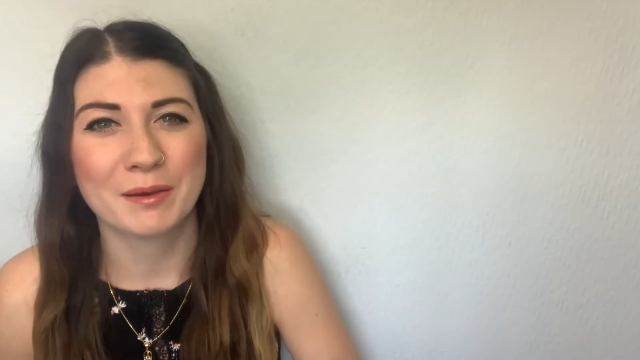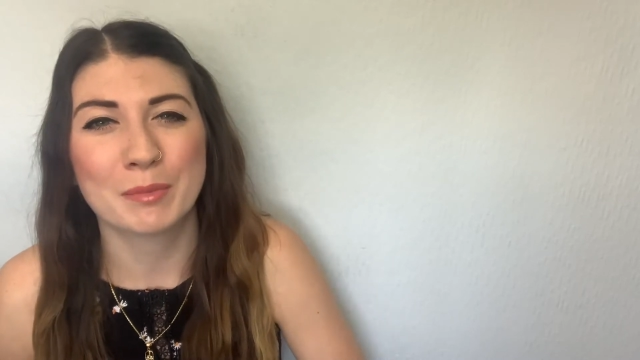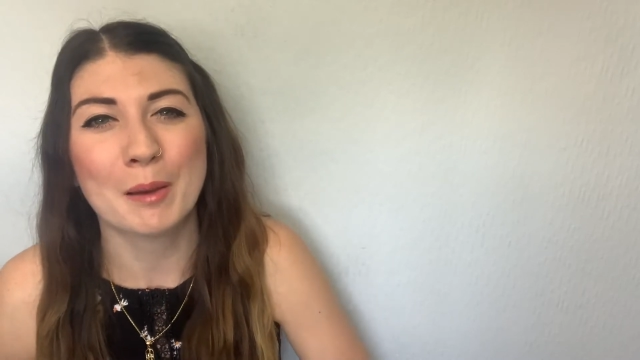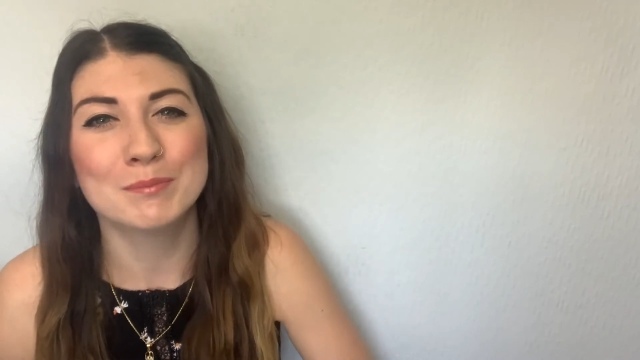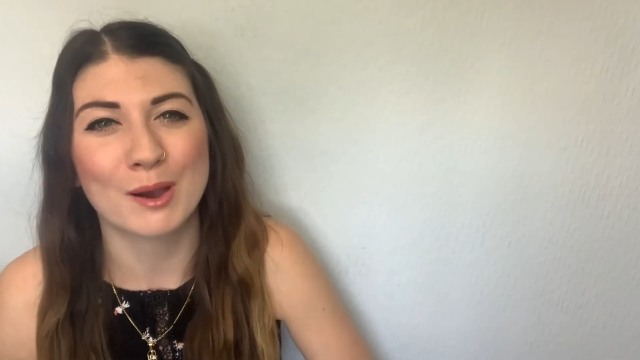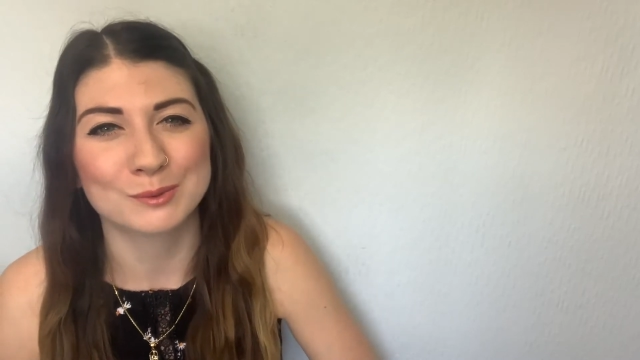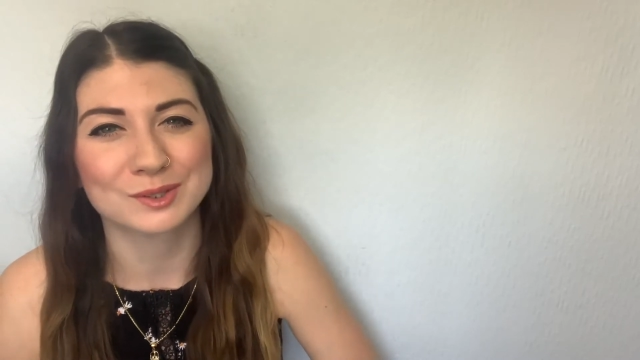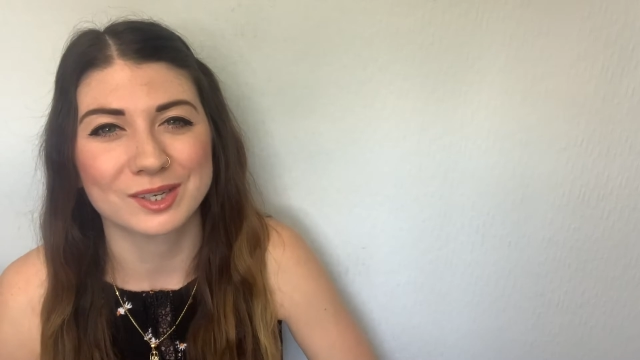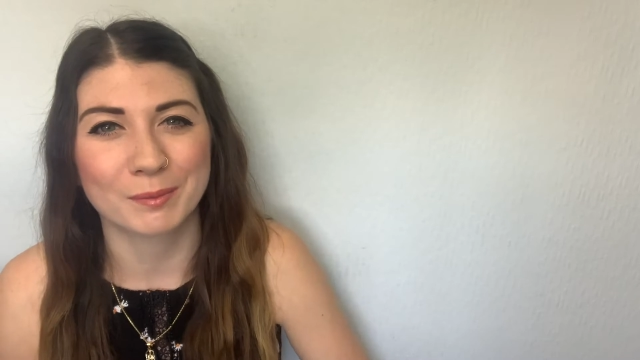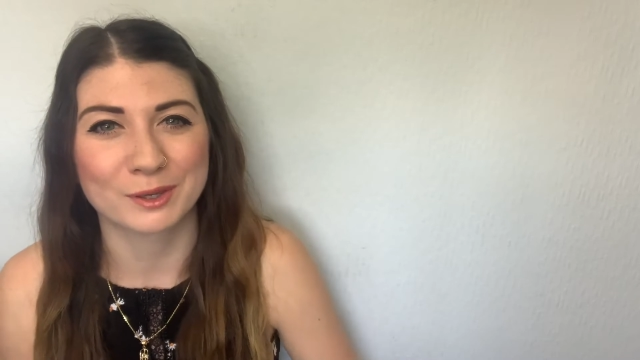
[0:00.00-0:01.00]
but
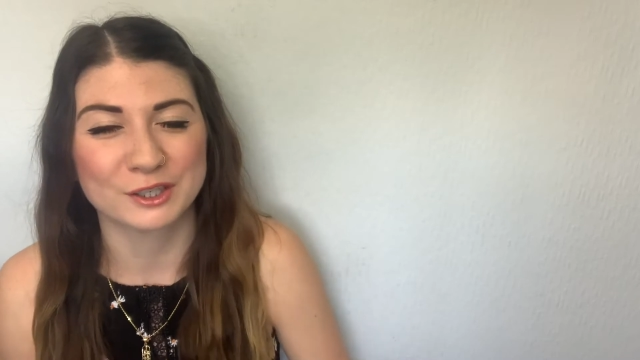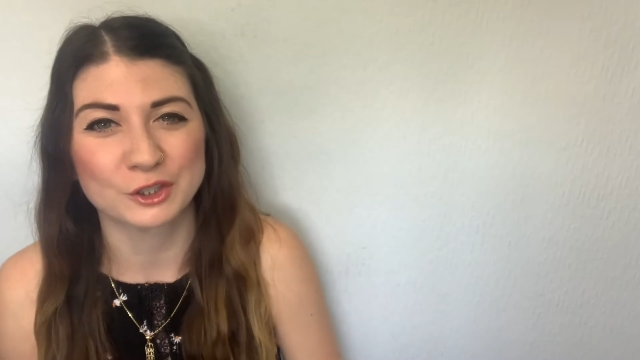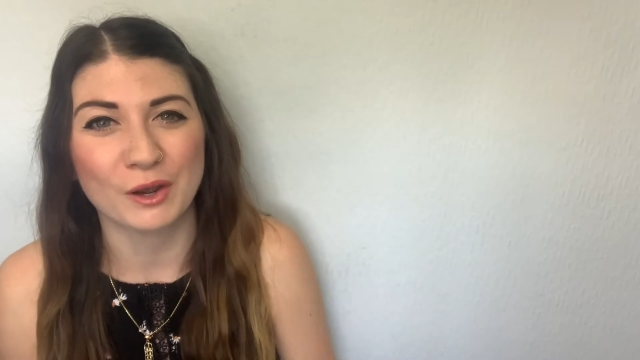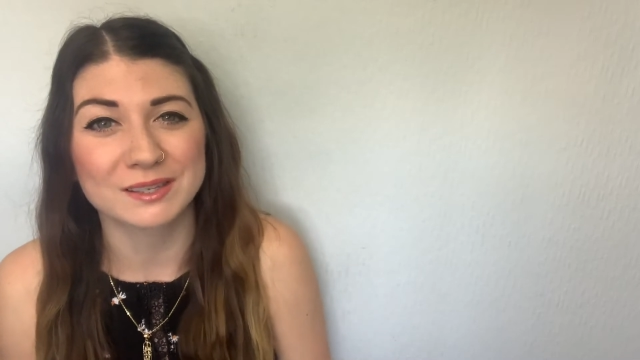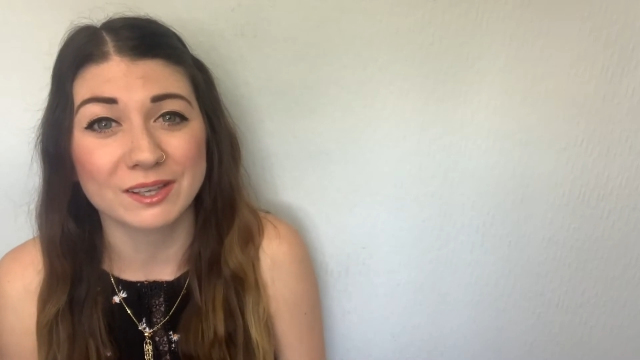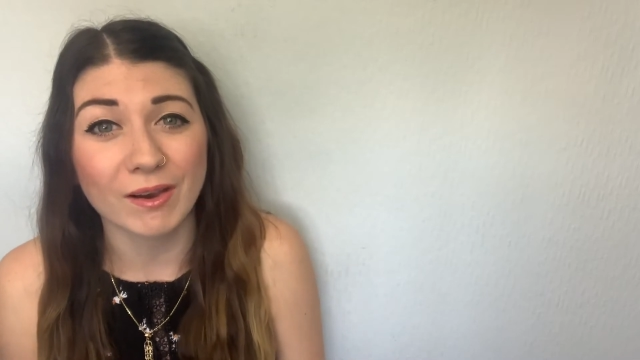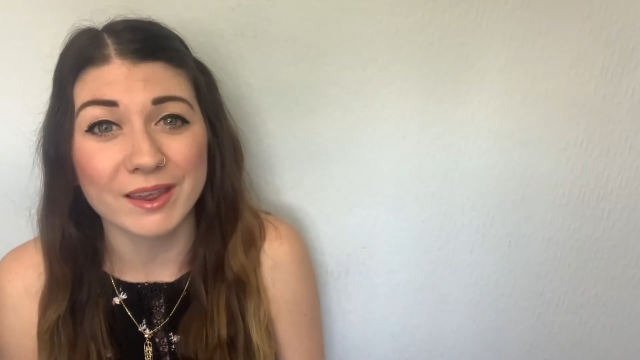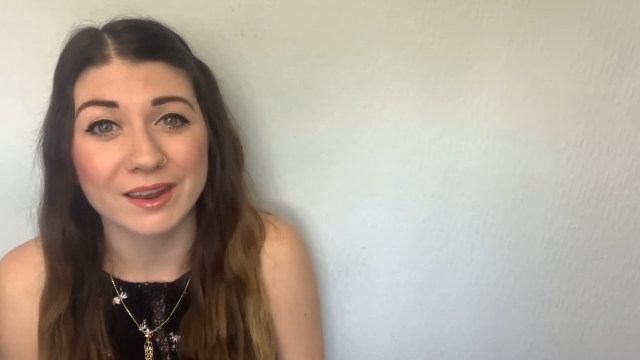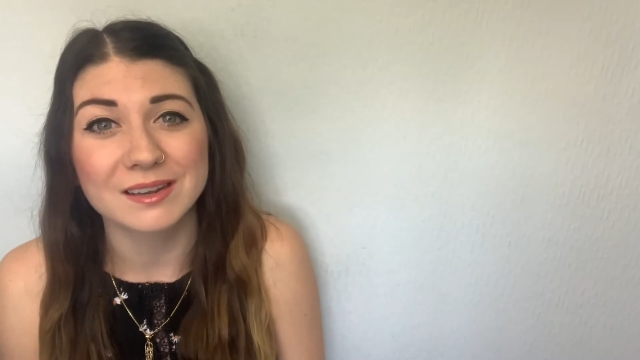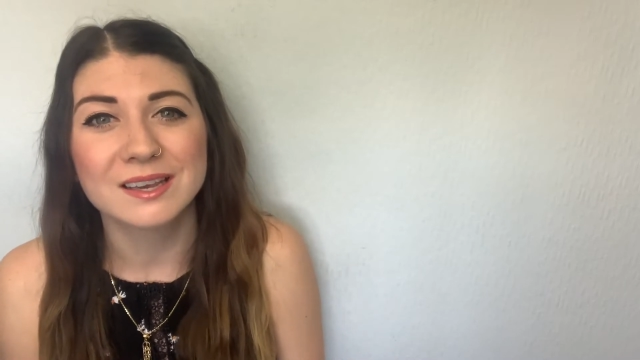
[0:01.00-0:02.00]
most I'm going to try tie
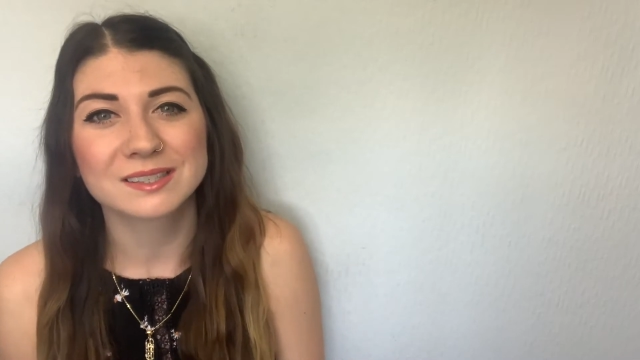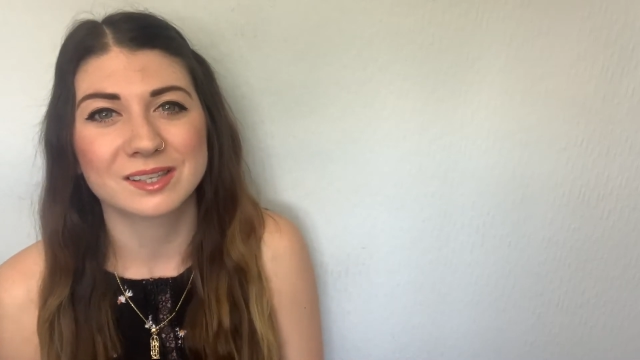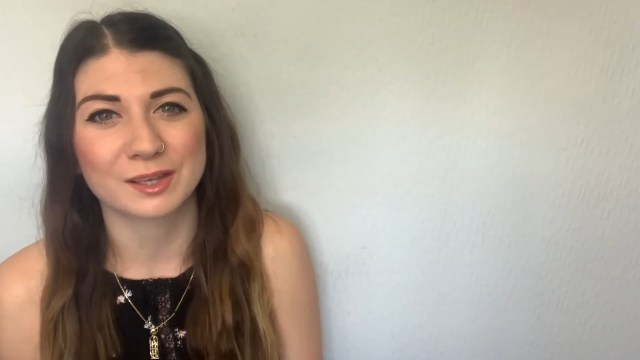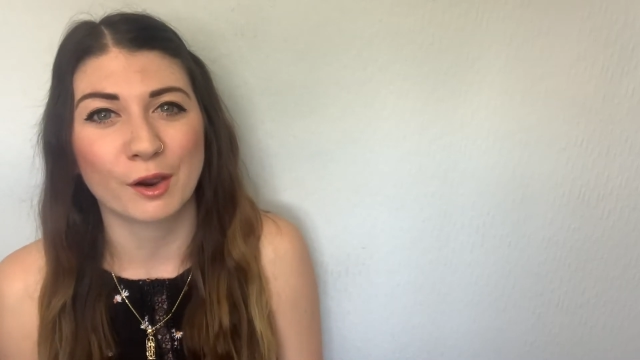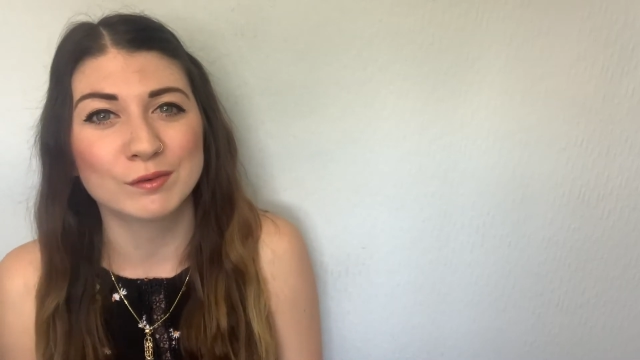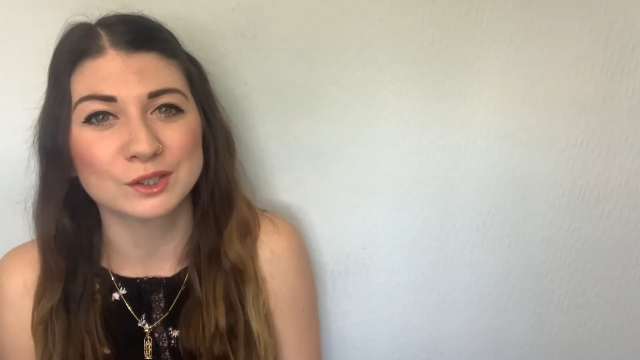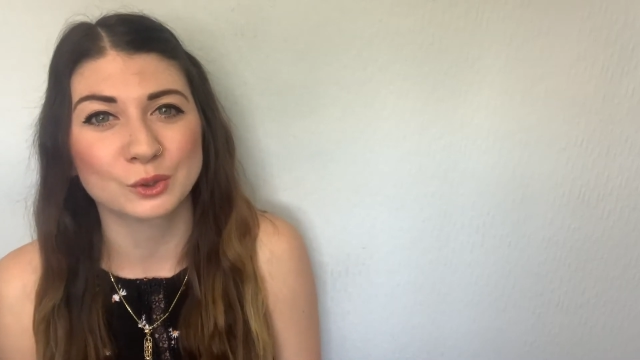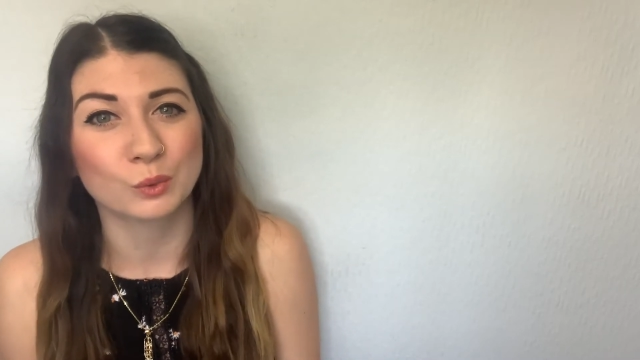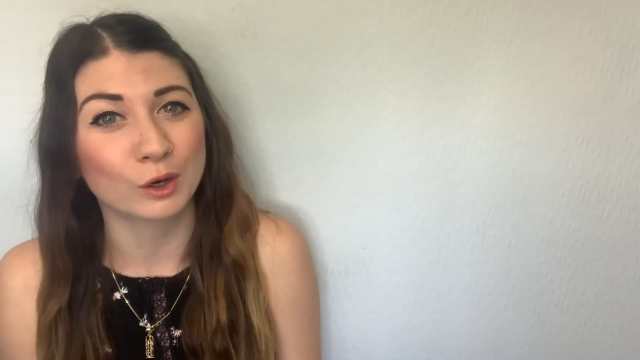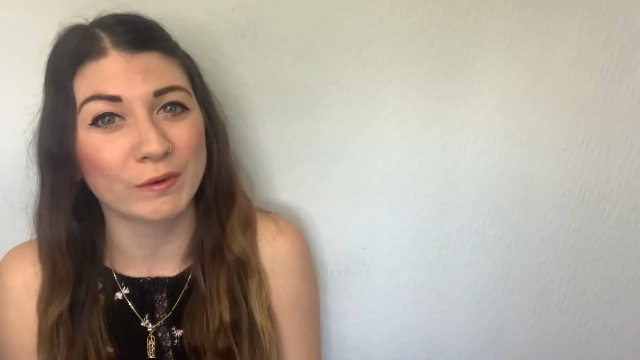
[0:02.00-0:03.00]
in to the current
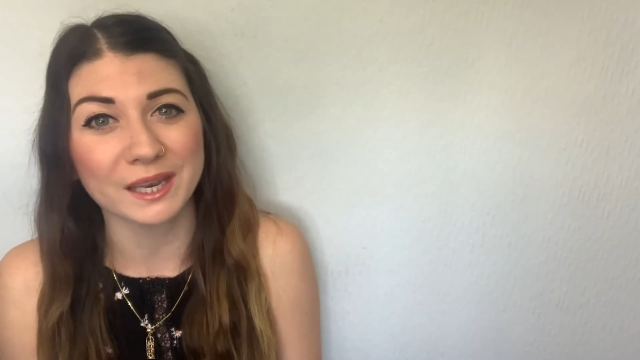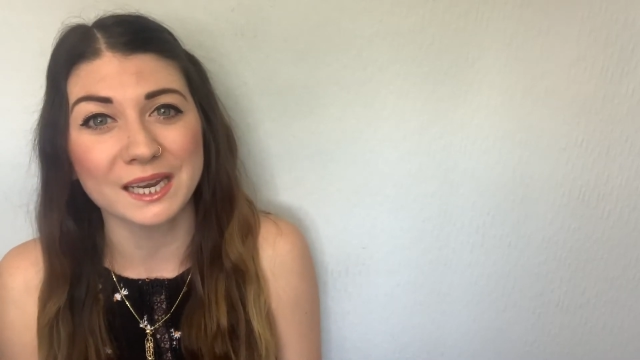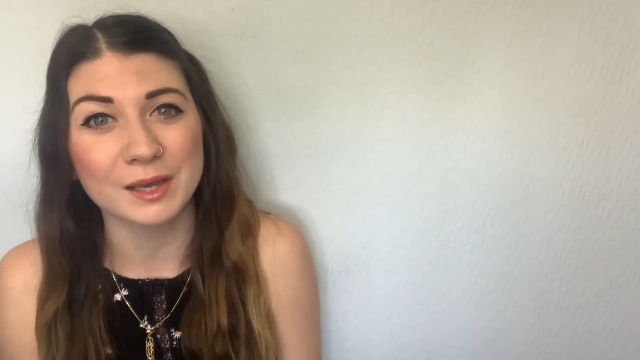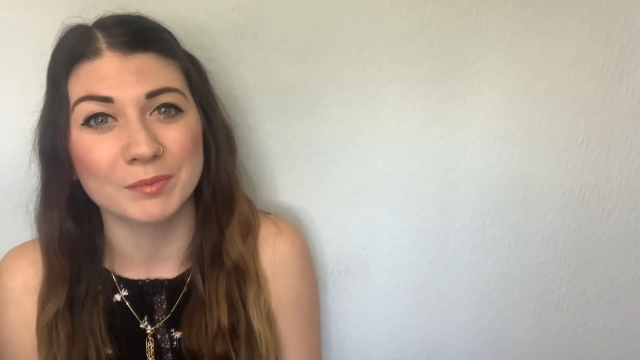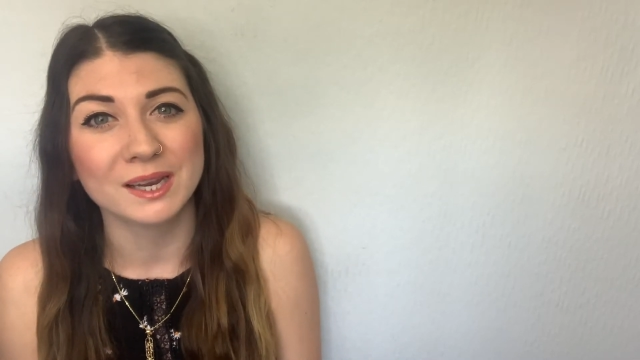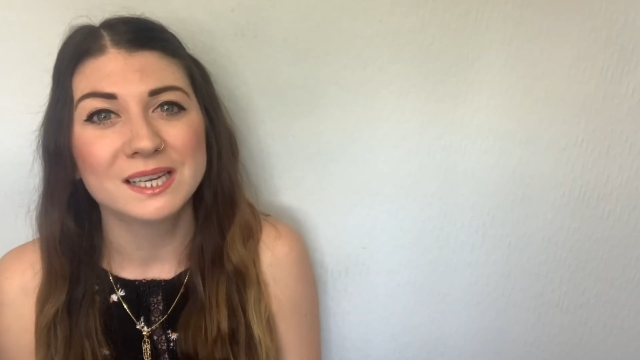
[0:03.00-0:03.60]
school curriculum.